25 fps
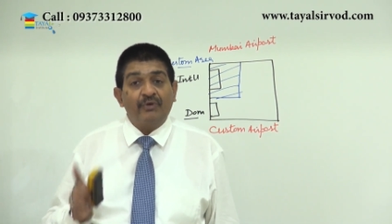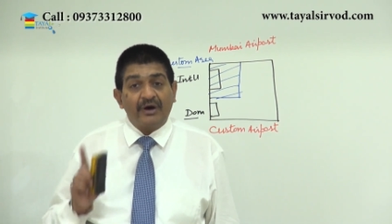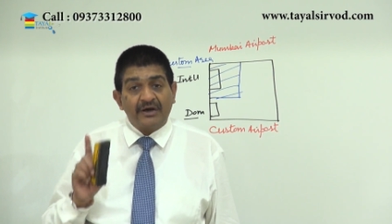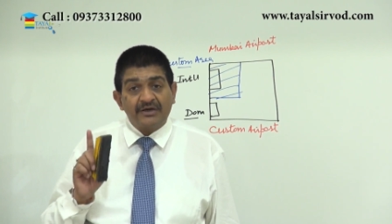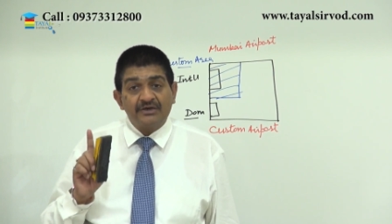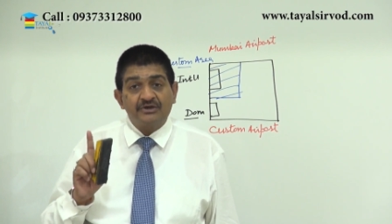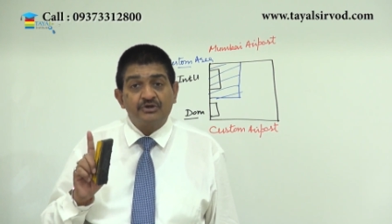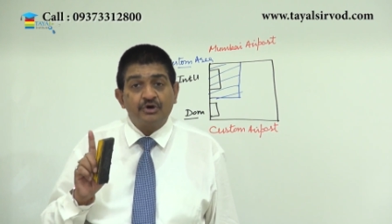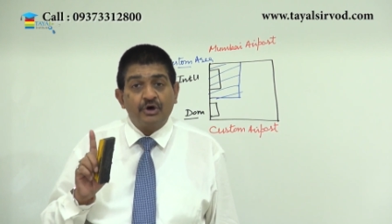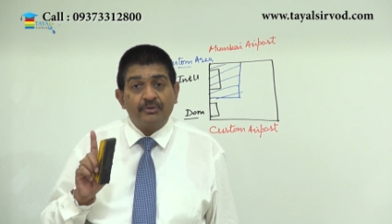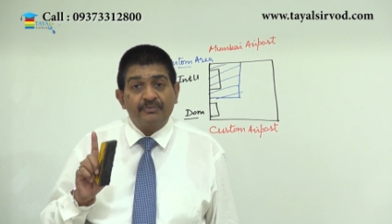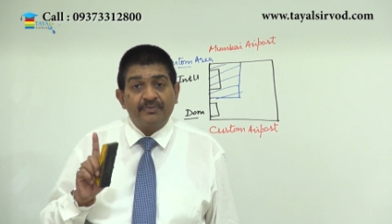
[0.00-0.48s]

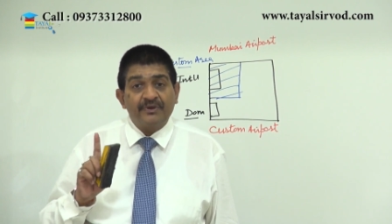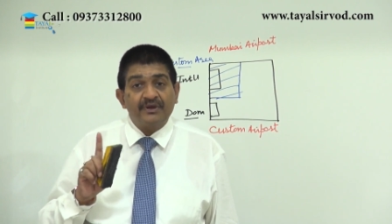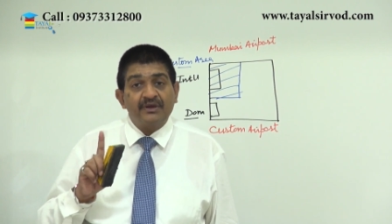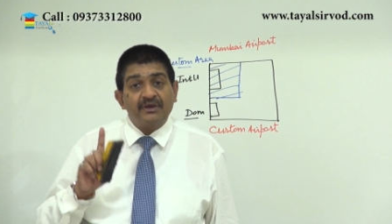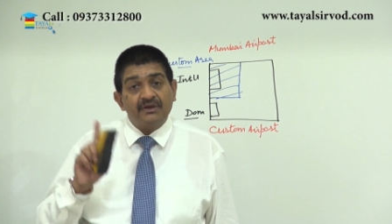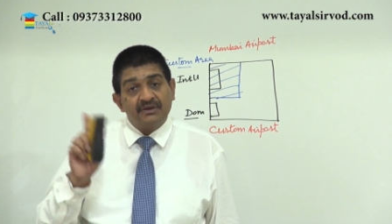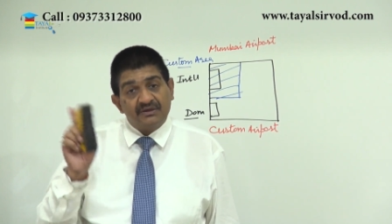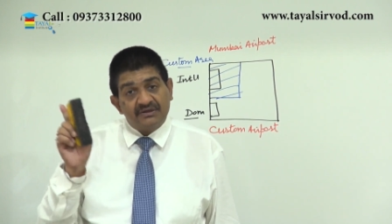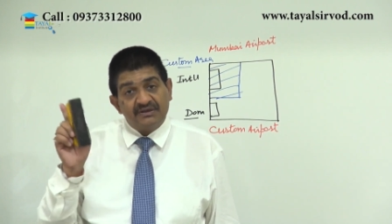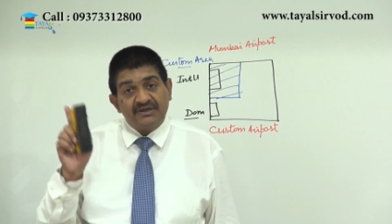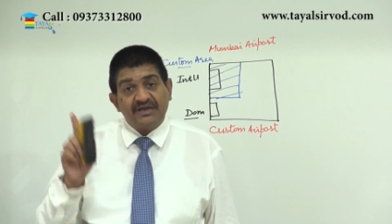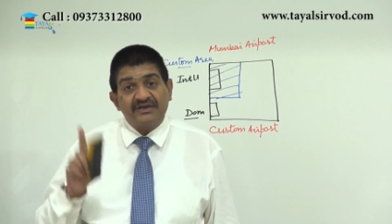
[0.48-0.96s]
one topic
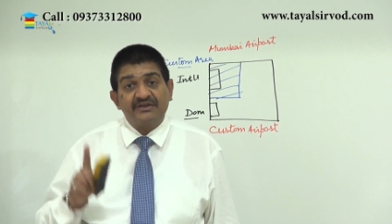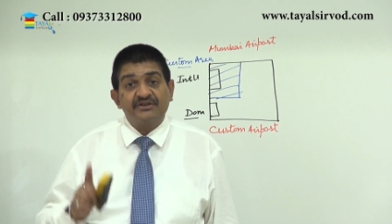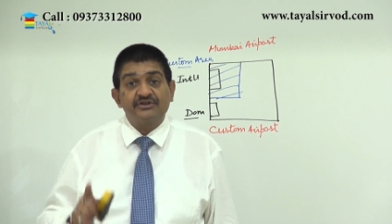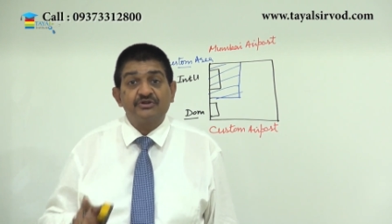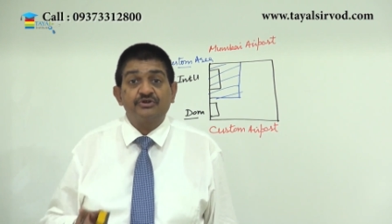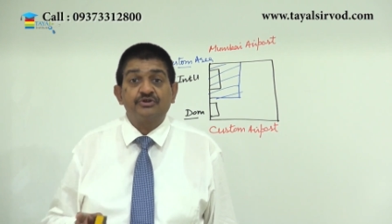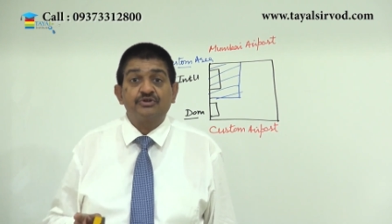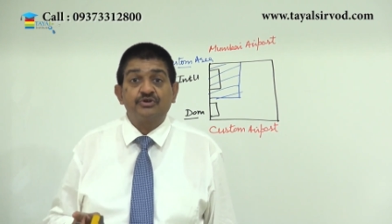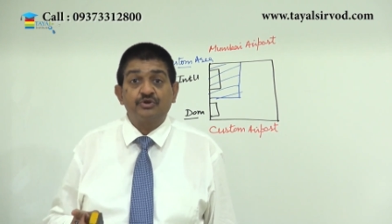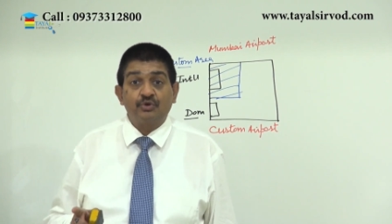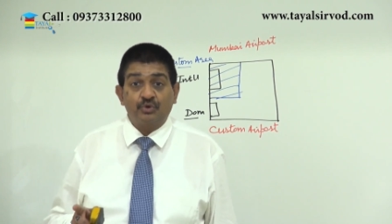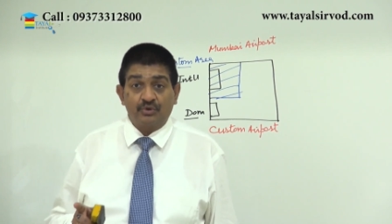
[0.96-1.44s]
that
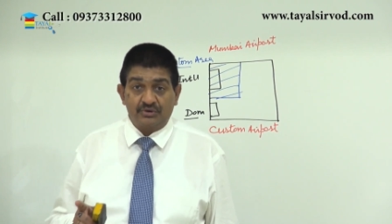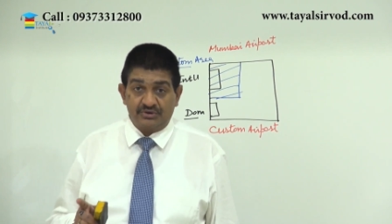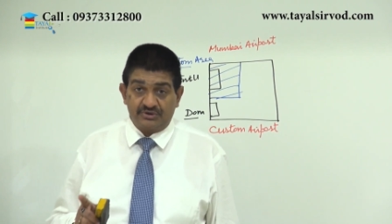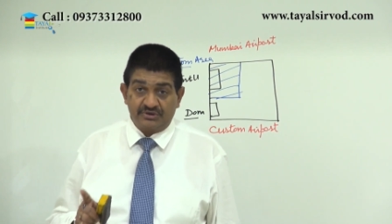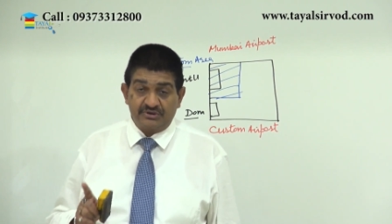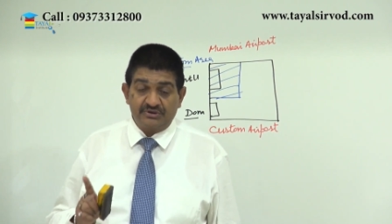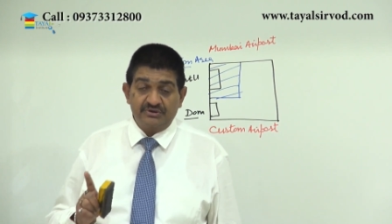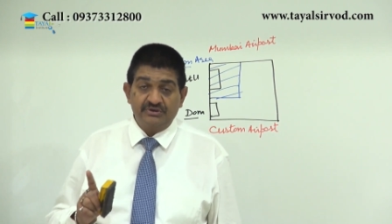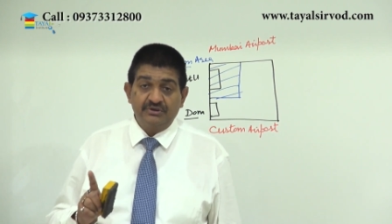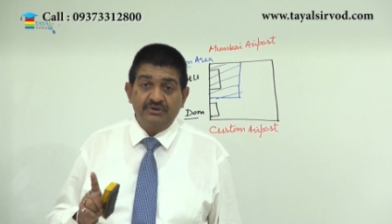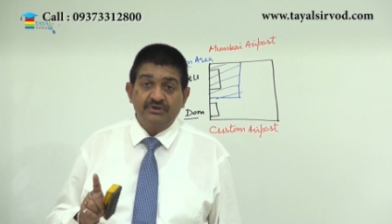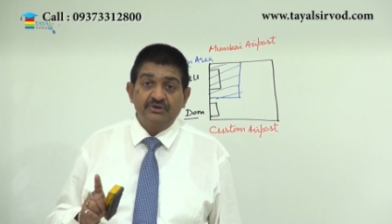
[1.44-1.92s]
is
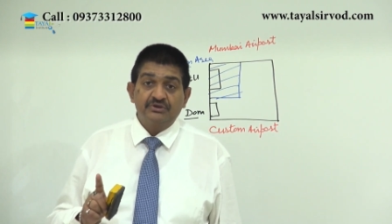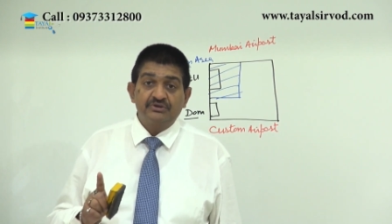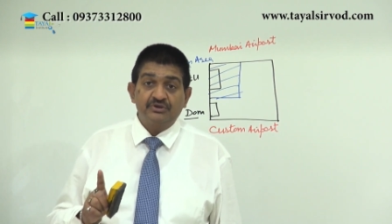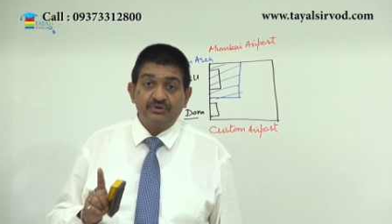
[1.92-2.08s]
stores